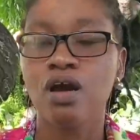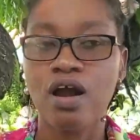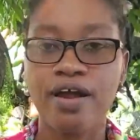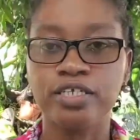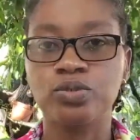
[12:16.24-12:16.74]
All
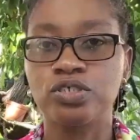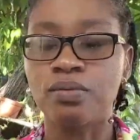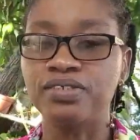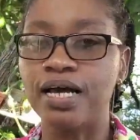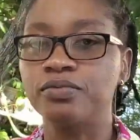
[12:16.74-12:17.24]
right.
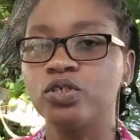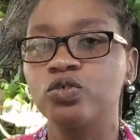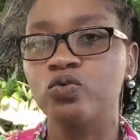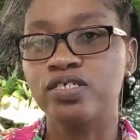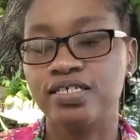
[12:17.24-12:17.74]
Sometimes we
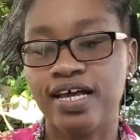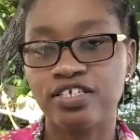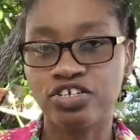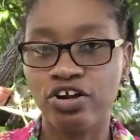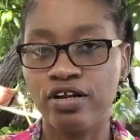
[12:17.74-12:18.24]
use it
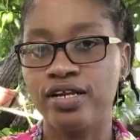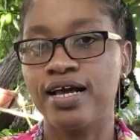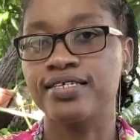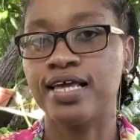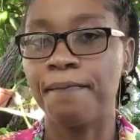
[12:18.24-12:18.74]
externally
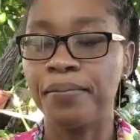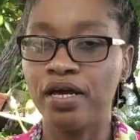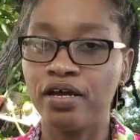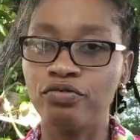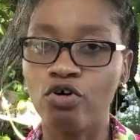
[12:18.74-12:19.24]
as a
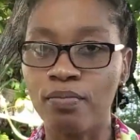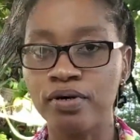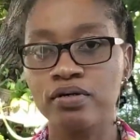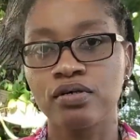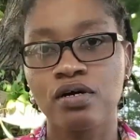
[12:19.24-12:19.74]
pain
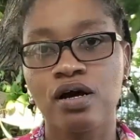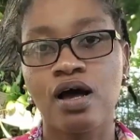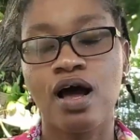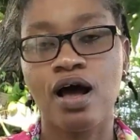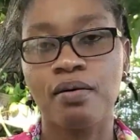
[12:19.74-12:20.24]
rub.
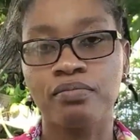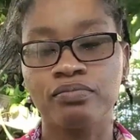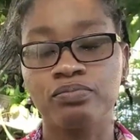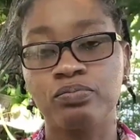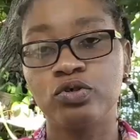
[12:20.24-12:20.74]

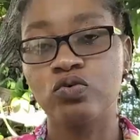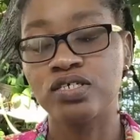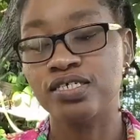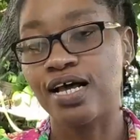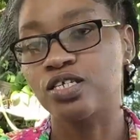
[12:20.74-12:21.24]
Use
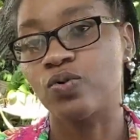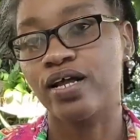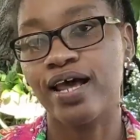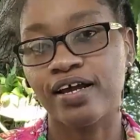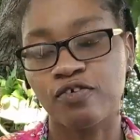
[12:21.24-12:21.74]
it as
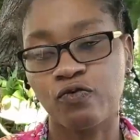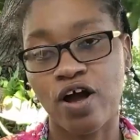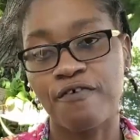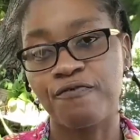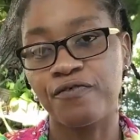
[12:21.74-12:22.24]
well, like if we
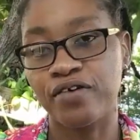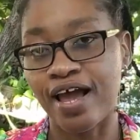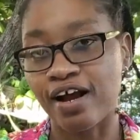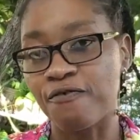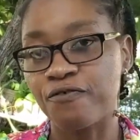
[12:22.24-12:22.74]
have
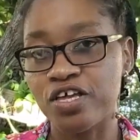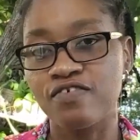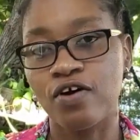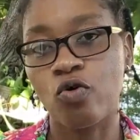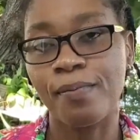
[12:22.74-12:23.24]
like a
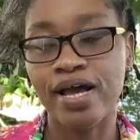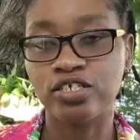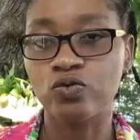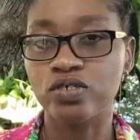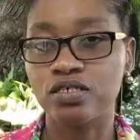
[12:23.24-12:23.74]
fever, we might
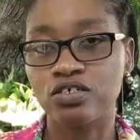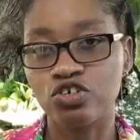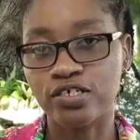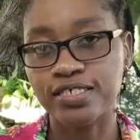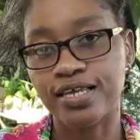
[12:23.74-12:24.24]
use it to
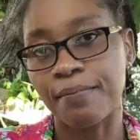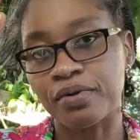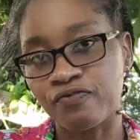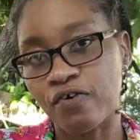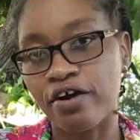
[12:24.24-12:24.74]
just sap
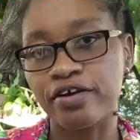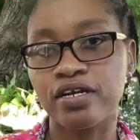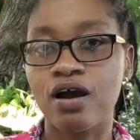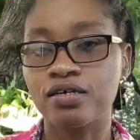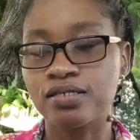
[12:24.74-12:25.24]
the forehead
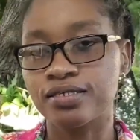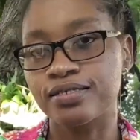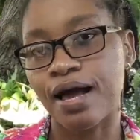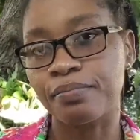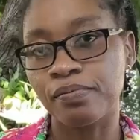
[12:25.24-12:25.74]
or
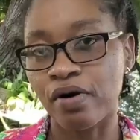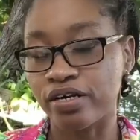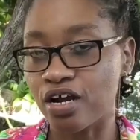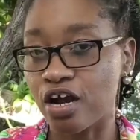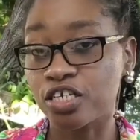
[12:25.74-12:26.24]
sap the
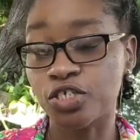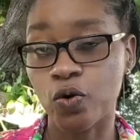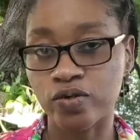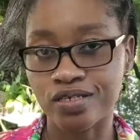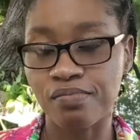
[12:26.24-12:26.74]
body or
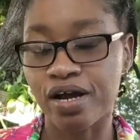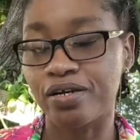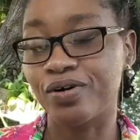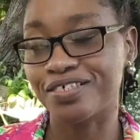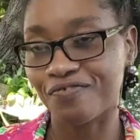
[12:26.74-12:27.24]
souse the body,
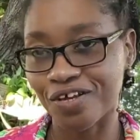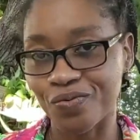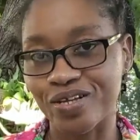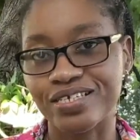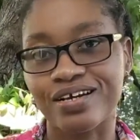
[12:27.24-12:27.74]
whatever you
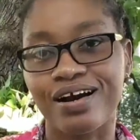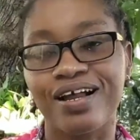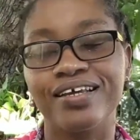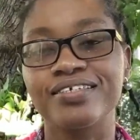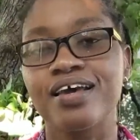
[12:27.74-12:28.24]
want to
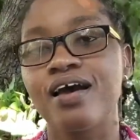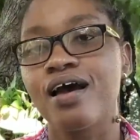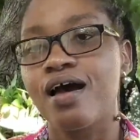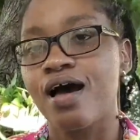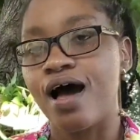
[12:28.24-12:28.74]
call it.
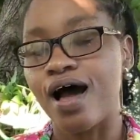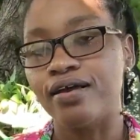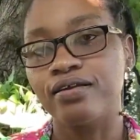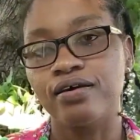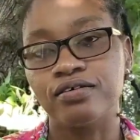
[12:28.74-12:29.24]

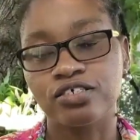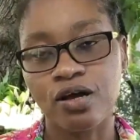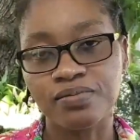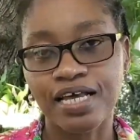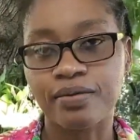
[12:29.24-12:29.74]
And
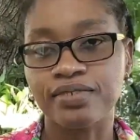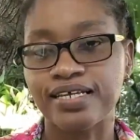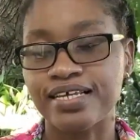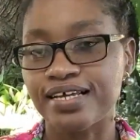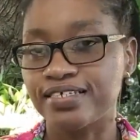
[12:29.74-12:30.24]
sometimes,
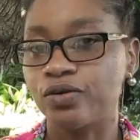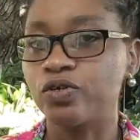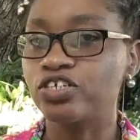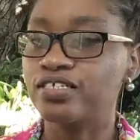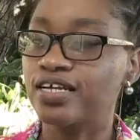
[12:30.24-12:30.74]
as I said, we
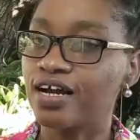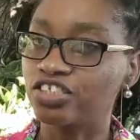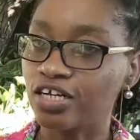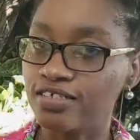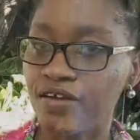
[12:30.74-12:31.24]
just take a
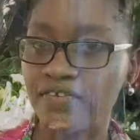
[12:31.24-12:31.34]
shot of